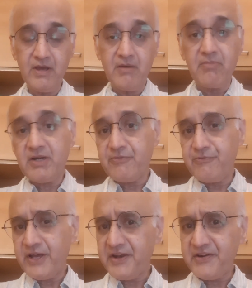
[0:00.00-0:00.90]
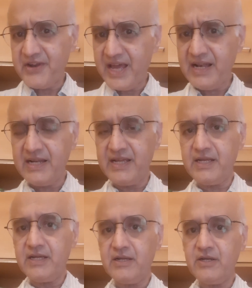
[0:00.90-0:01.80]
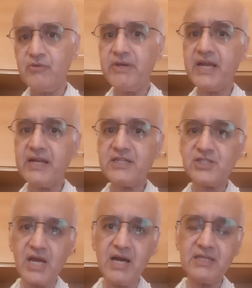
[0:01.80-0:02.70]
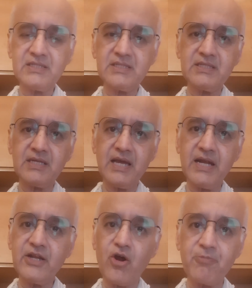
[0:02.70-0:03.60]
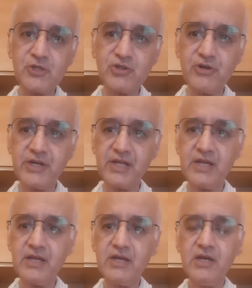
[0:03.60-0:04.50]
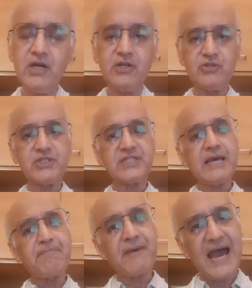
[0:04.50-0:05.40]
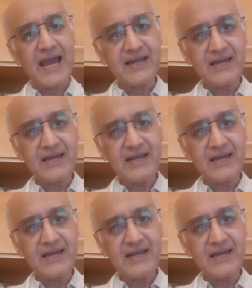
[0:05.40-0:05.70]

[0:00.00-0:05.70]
But very rarely do we get a chance and an opportunity to step back